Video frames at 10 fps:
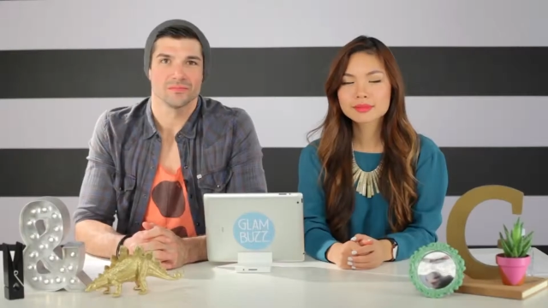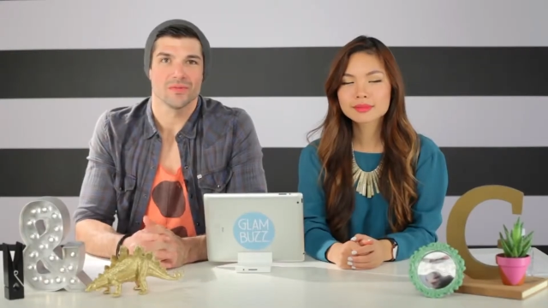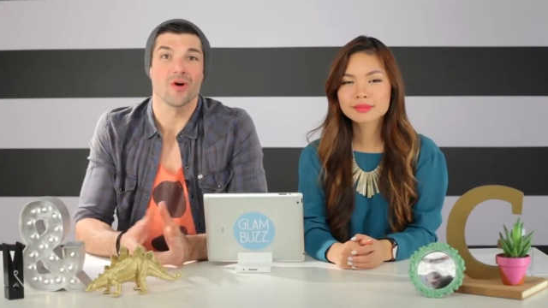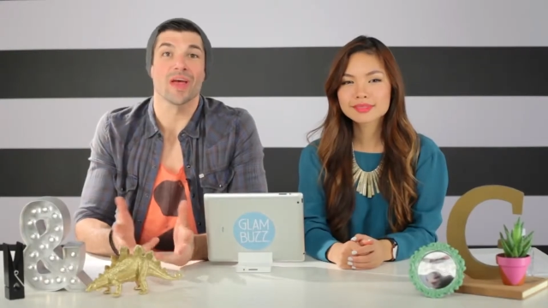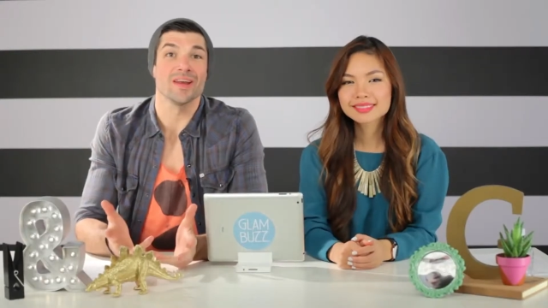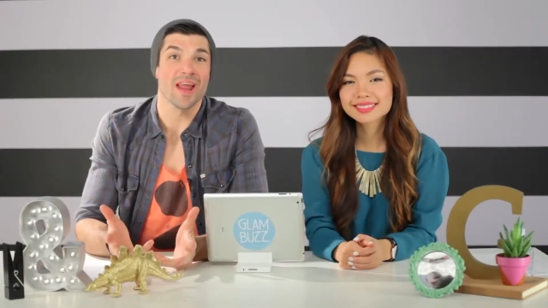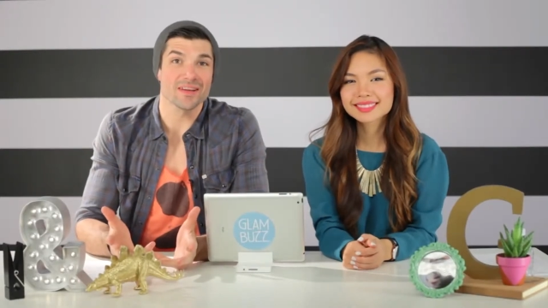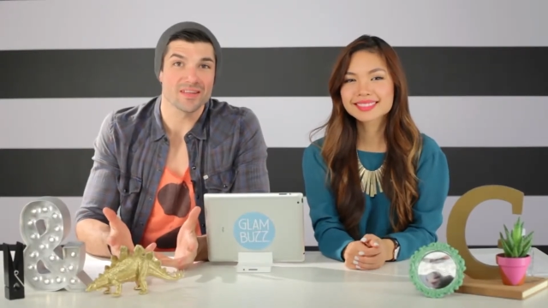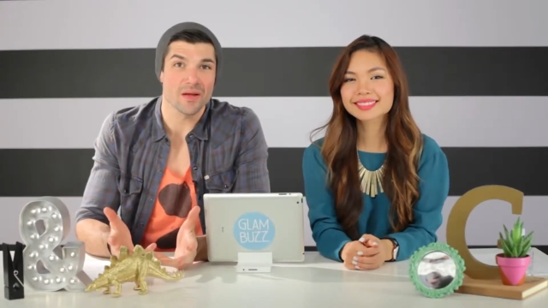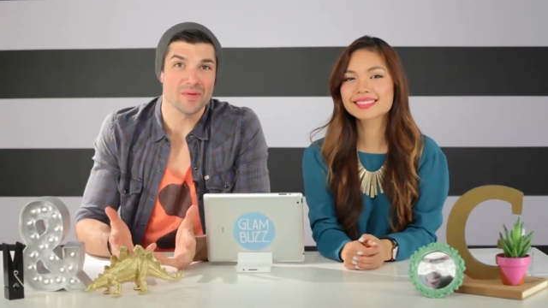Speaker 1: Okay,
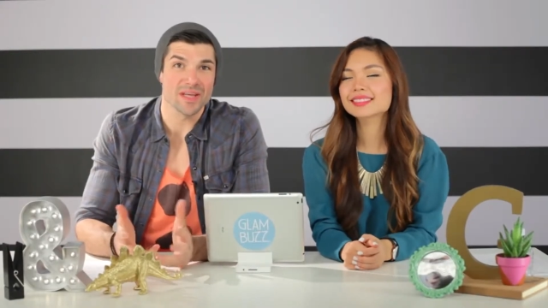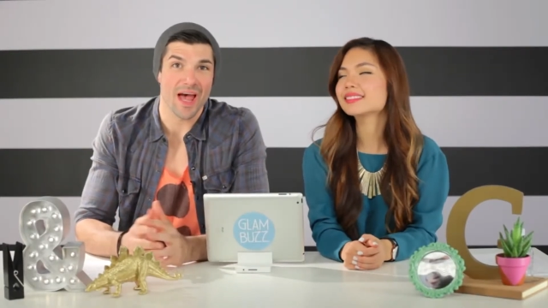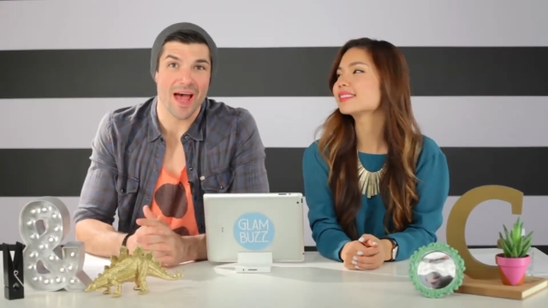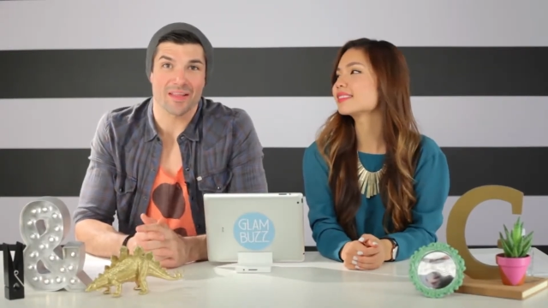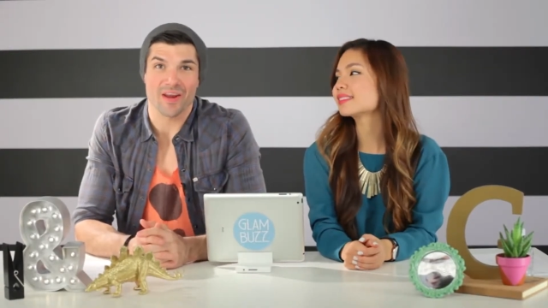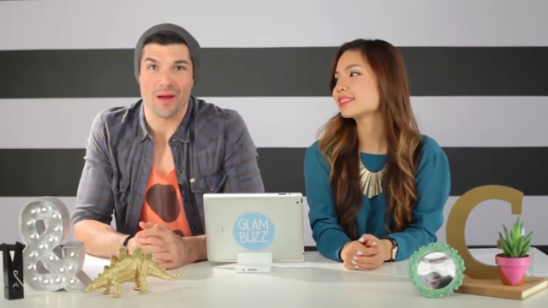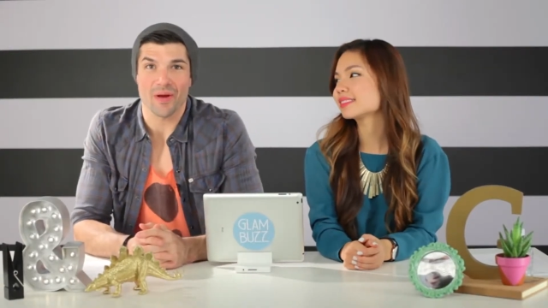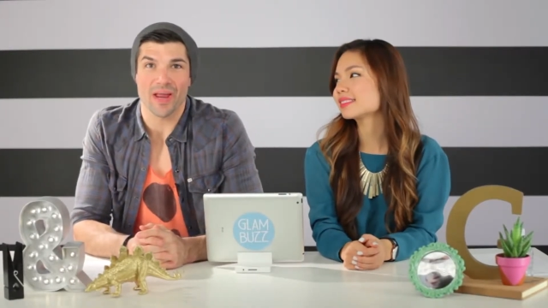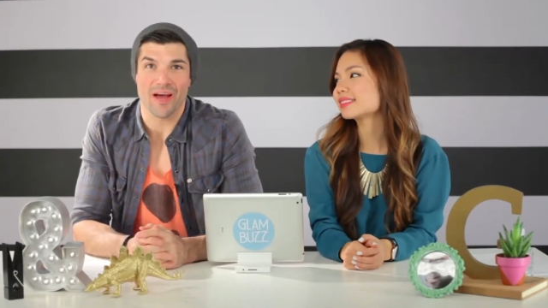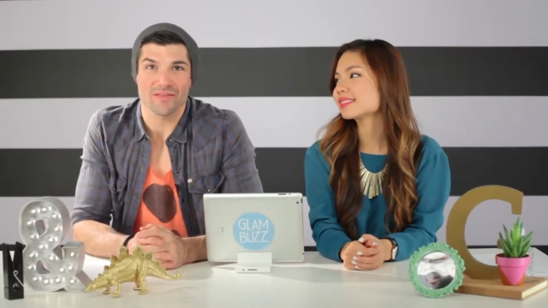next up is a hack that I
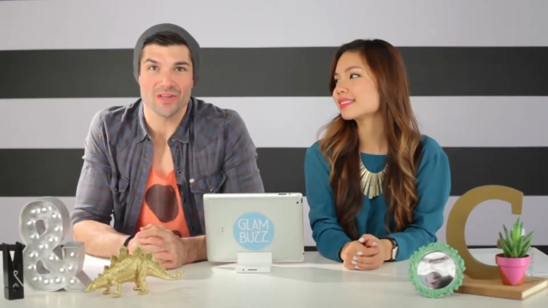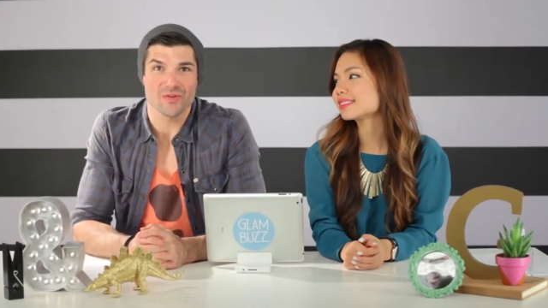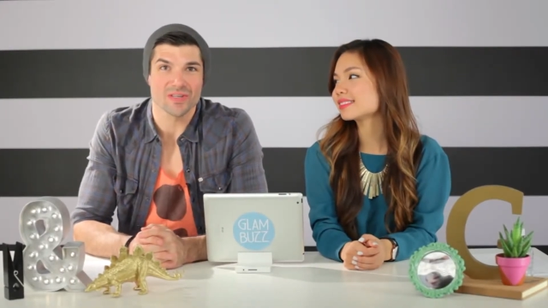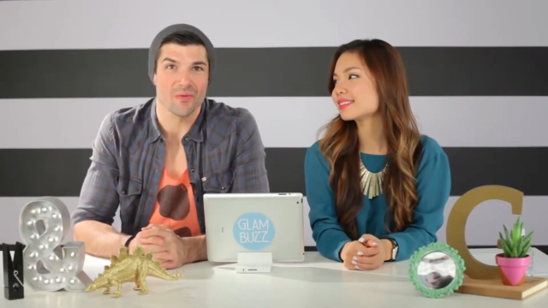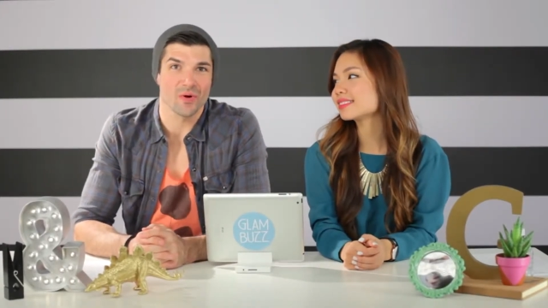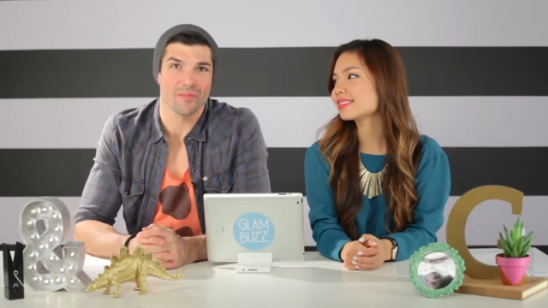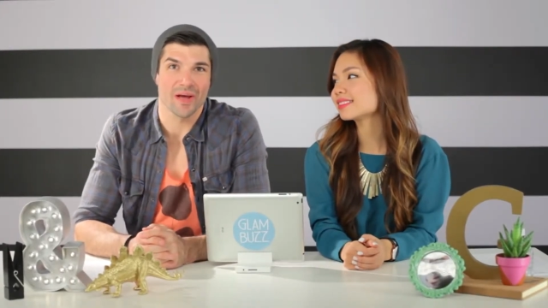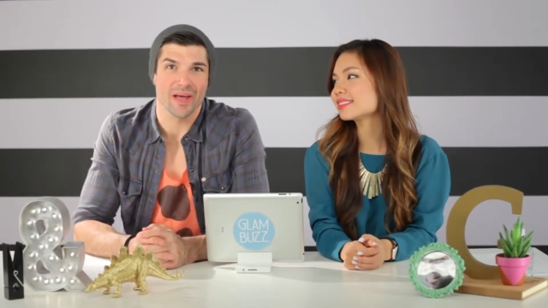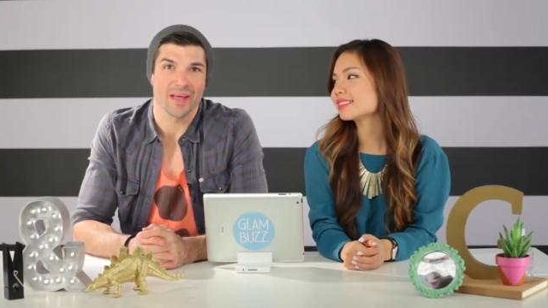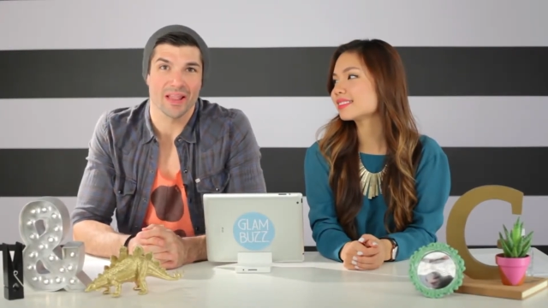might have to use on one of
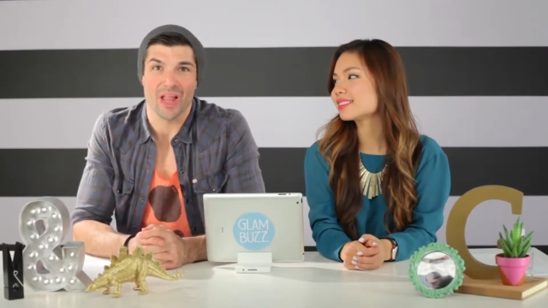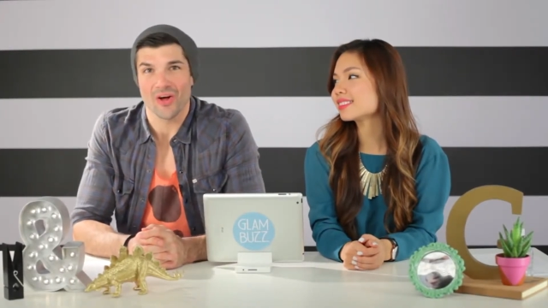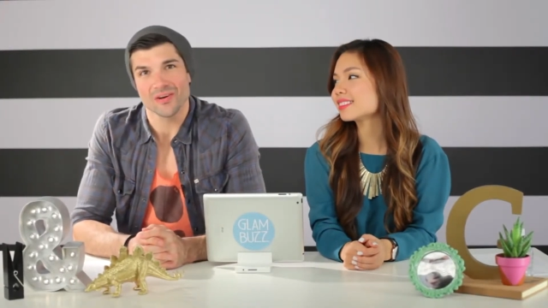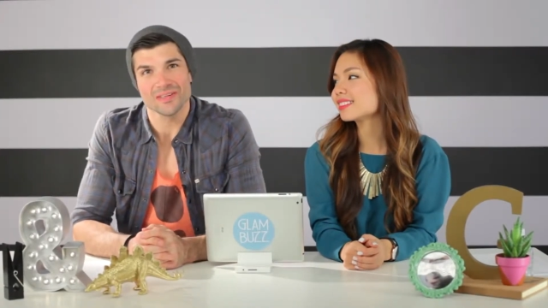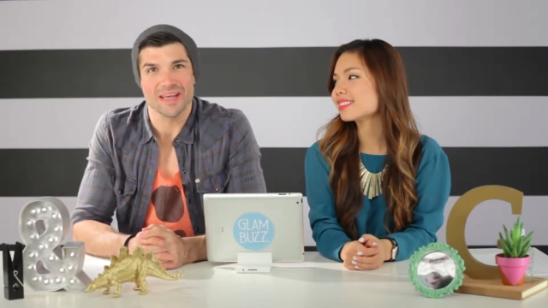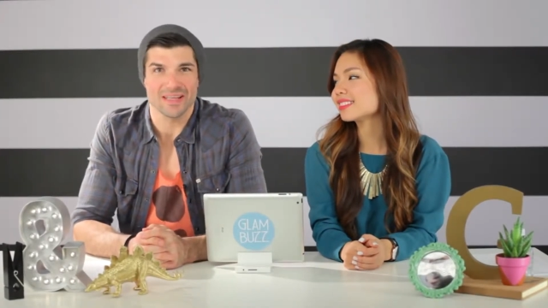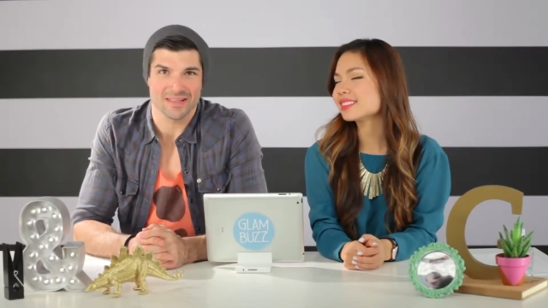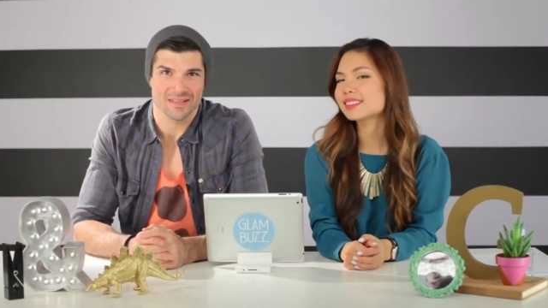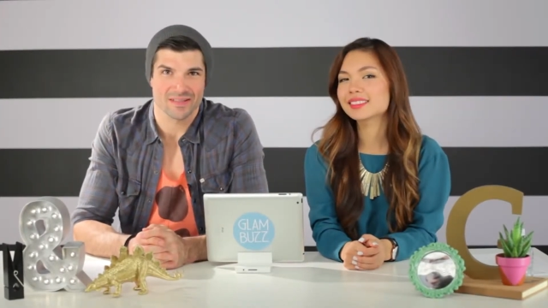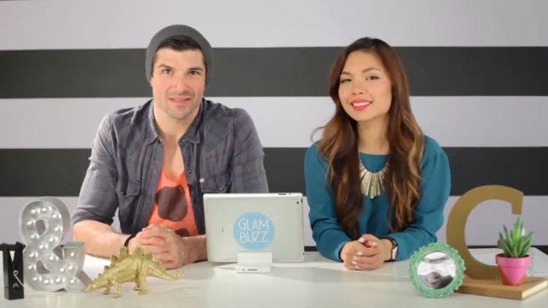my long
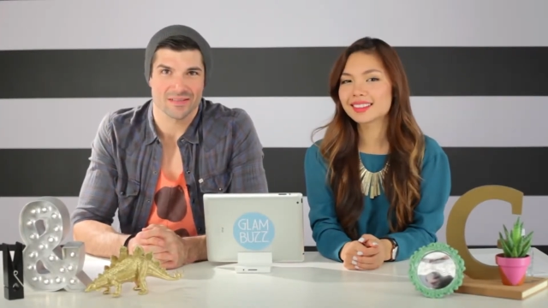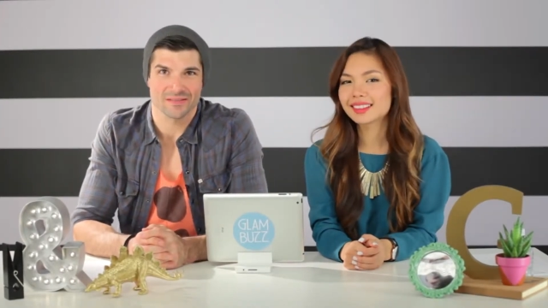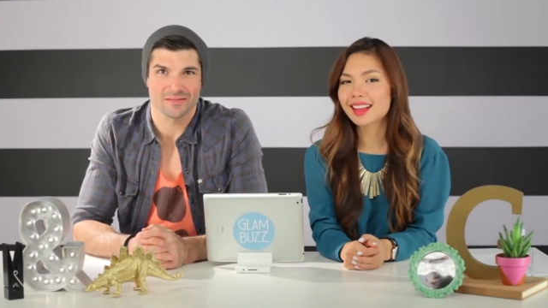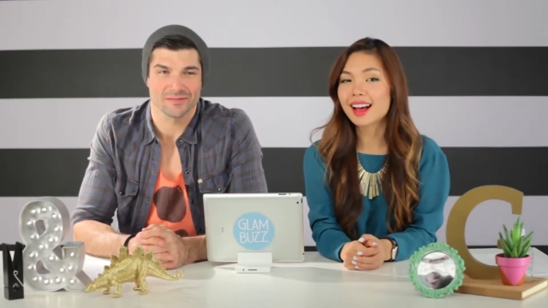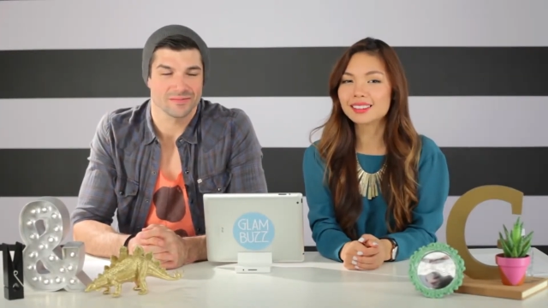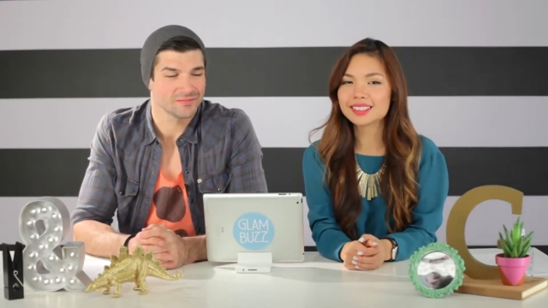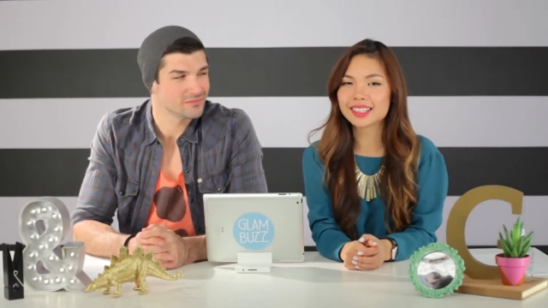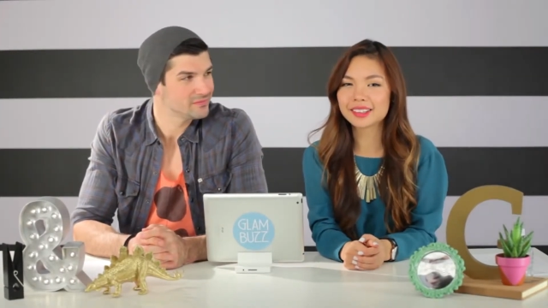dates. I'll date